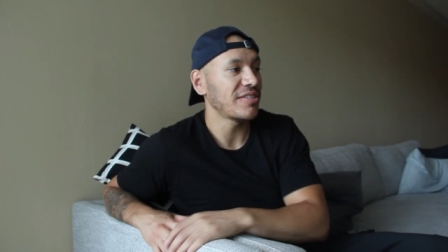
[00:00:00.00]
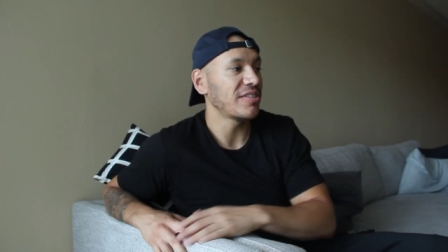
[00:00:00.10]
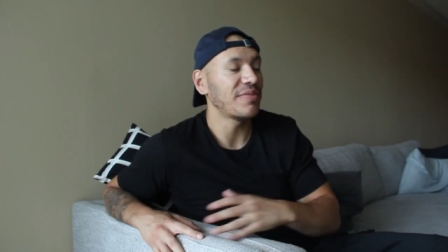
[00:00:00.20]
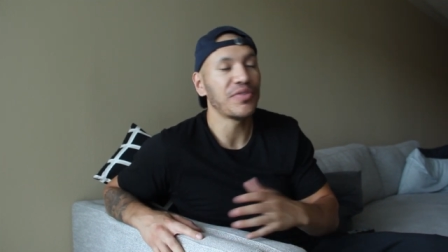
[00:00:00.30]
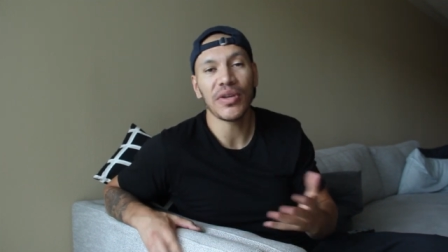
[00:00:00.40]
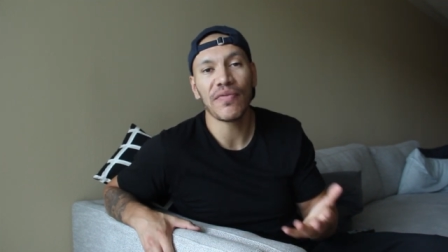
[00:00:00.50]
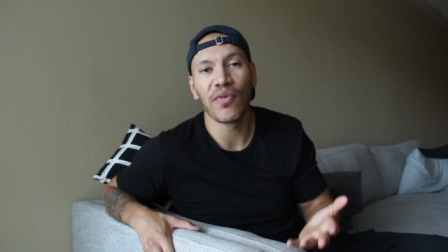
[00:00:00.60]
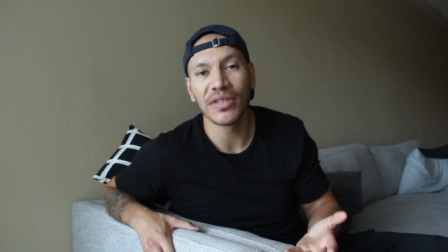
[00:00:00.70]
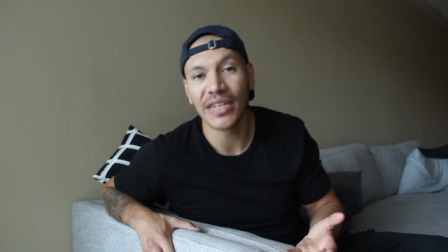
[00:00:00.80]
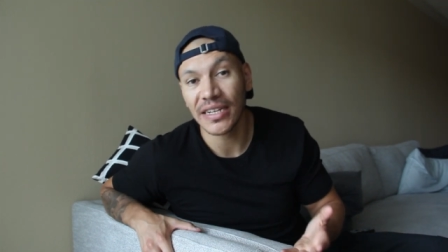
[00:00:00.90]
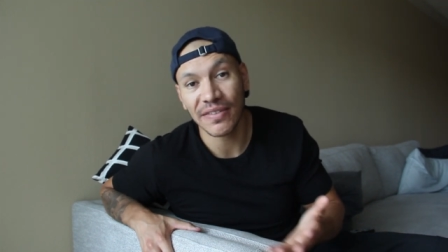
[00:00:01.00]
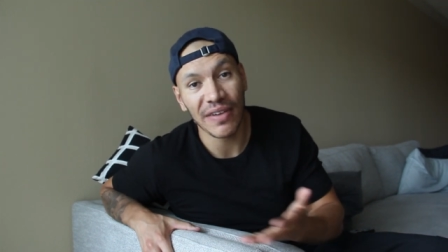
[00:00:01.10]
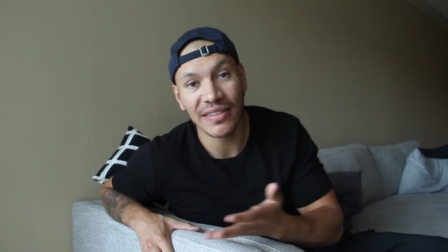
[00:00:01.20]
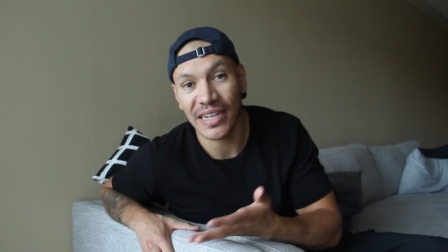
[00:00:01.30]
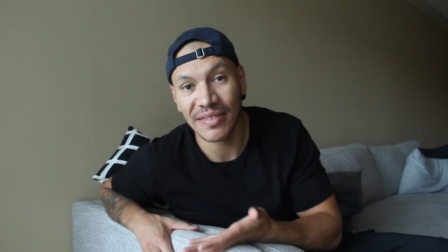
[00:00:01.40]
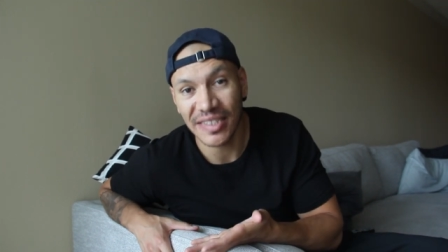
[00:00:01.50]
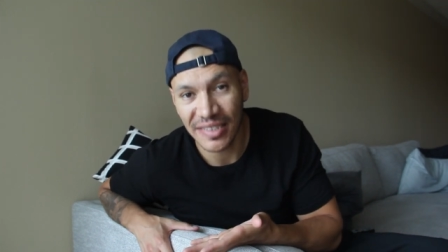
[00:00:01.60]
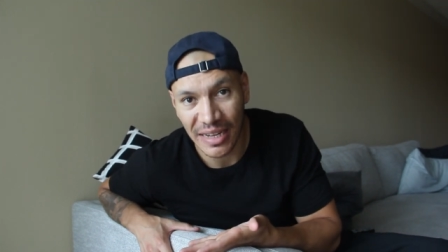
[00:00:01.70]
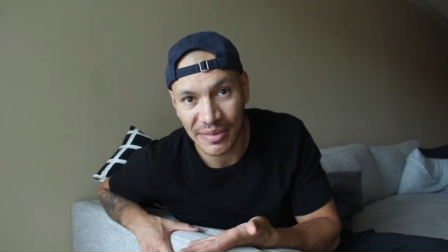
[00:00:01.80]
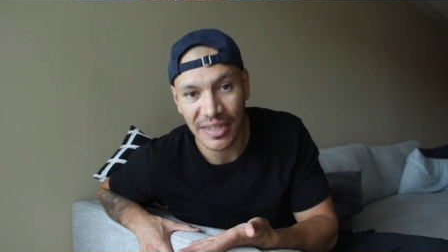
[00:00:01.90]
If you eat four times, five times,
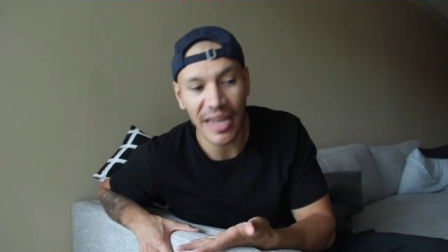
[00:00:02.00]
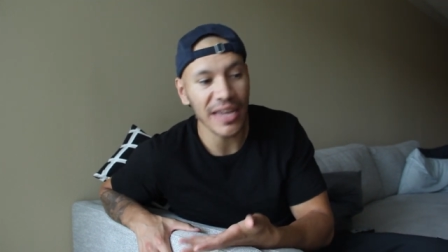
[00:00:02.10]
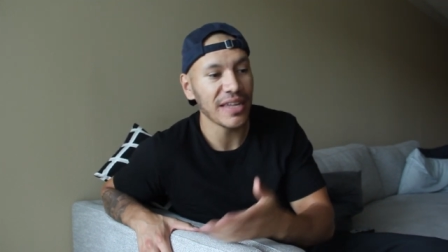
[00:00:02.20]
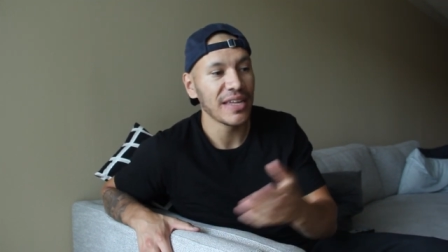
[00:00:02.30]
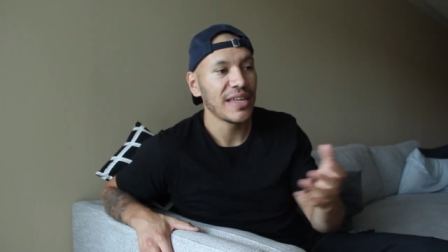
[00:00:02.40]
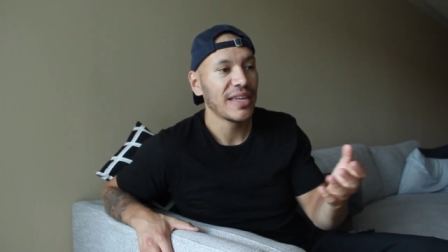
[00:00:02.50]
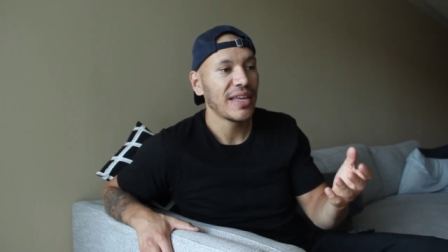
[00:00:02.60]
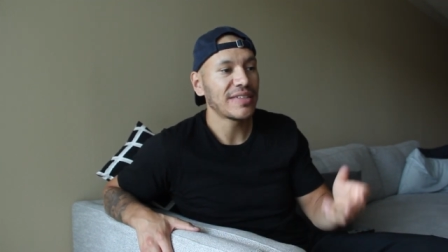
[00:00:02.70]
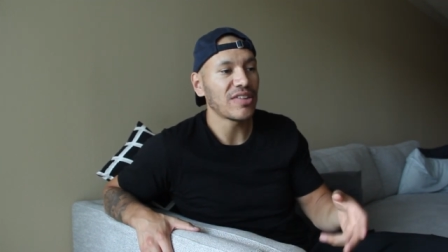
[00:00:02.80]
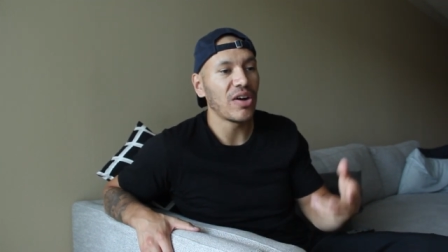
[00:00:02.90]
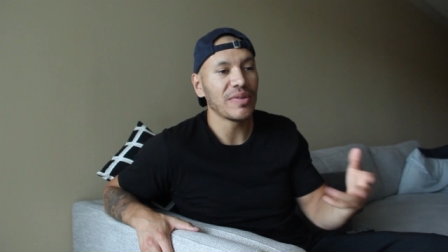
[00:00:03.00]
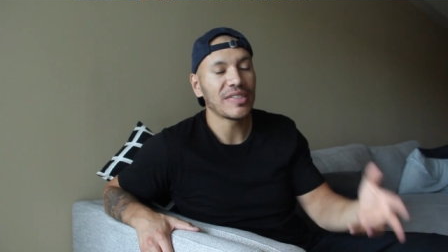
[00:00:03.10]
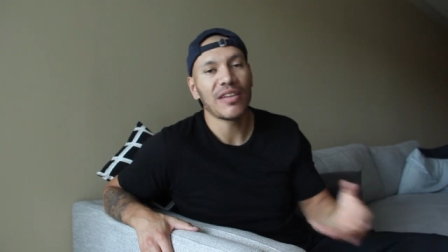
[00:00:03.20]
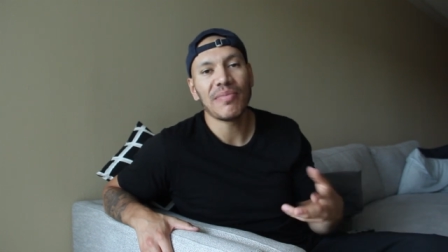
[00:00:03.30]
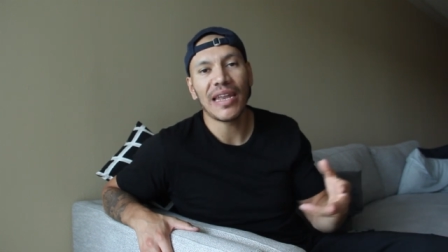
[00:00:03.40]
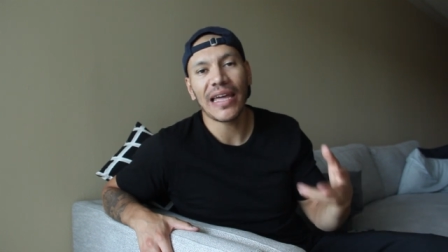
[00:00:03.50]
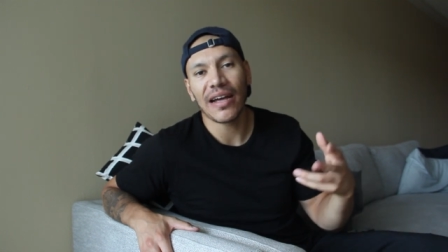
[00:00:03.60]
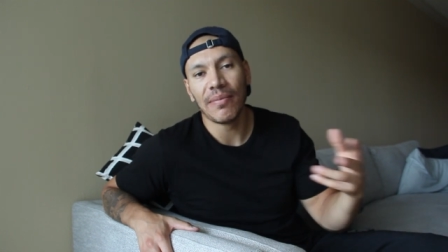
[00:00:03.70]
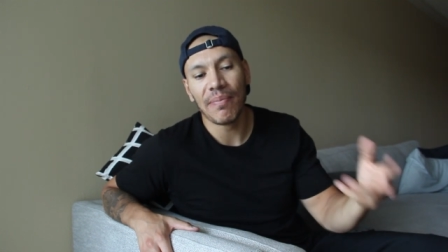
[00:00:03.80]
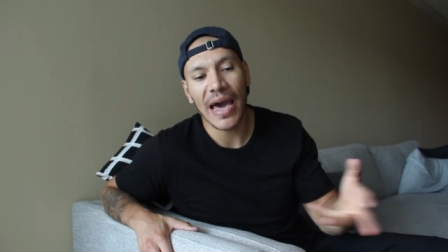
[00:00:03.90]
six times a day, it's always gonna be like
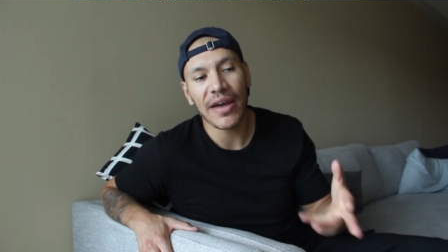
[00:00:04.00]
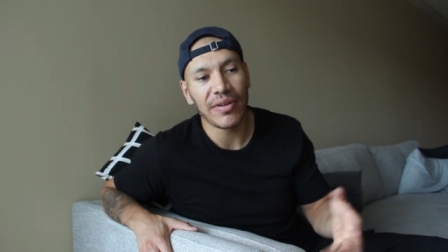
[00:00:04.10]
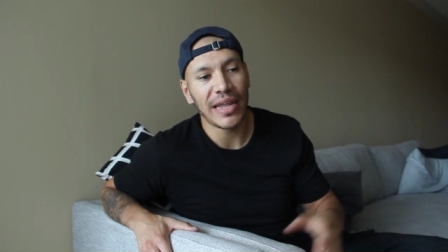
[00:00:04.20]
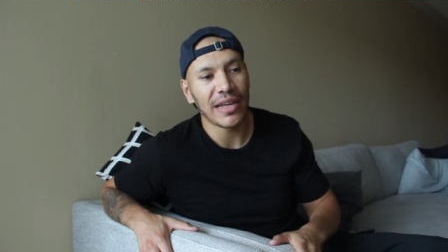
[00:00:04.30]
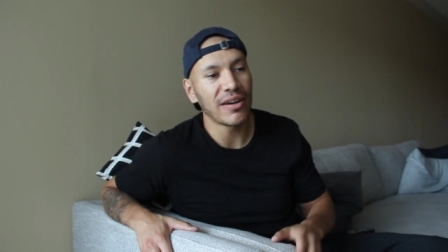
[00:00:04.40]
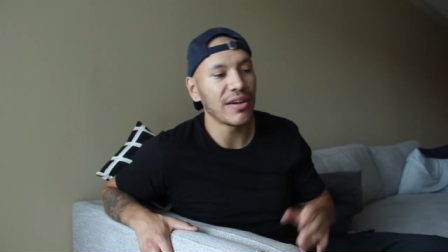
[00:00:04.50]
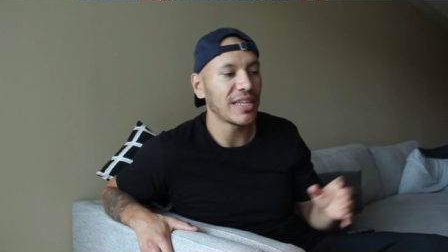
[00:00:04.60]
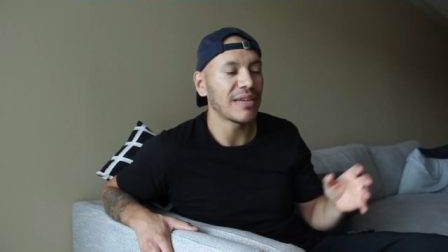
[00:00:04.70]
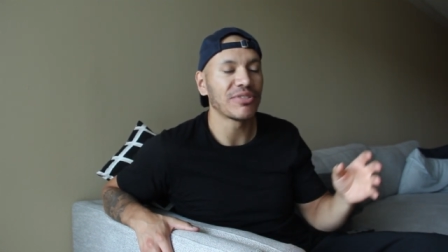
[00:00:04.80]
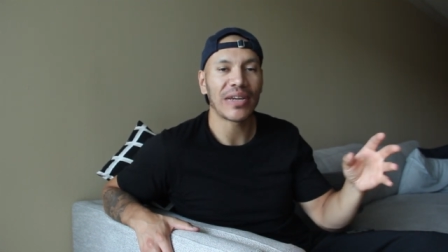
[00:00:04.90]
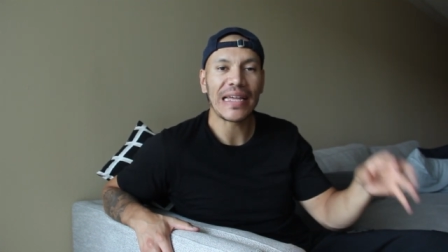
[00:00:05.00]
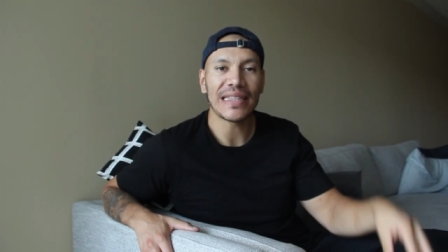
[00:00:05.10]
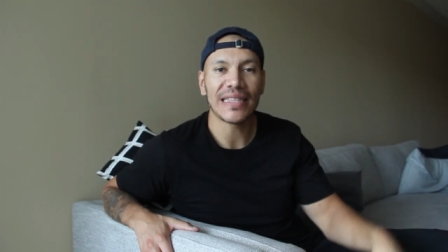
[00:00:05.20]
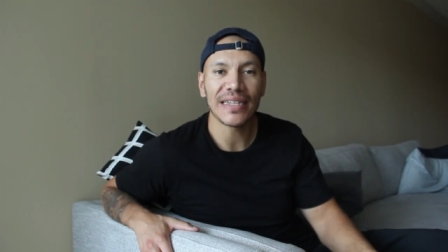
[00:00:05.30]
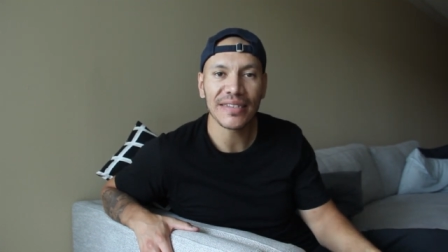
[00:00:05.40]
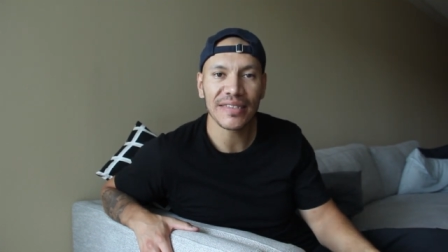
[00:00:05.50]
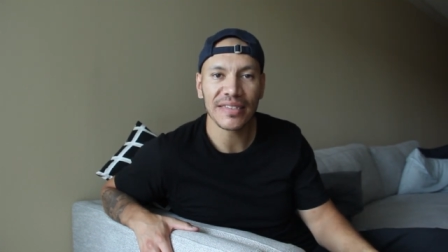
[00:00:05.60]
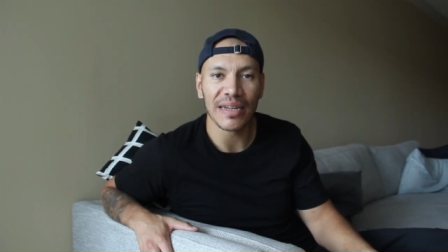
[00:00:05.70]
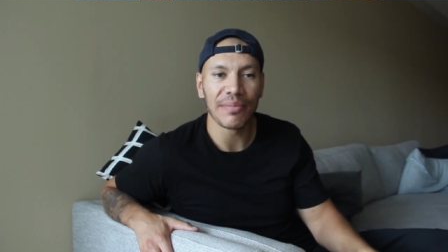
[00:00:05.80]
a battle, like, oh damn, should I eat this?